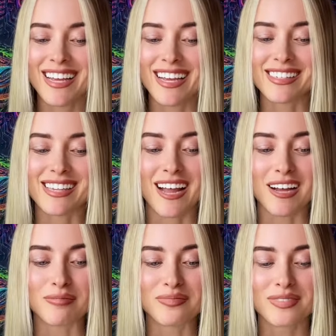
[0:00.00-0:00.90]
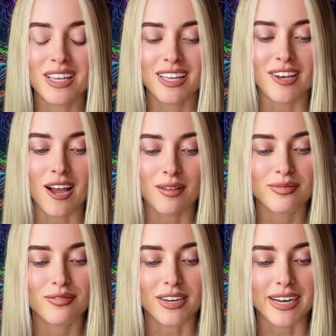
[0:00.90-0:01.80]
It's um, not
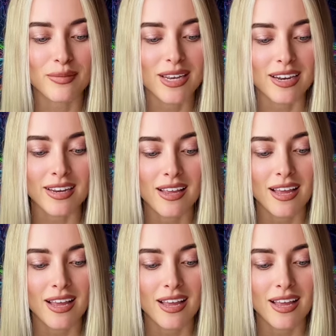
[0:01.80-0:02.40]
very committed.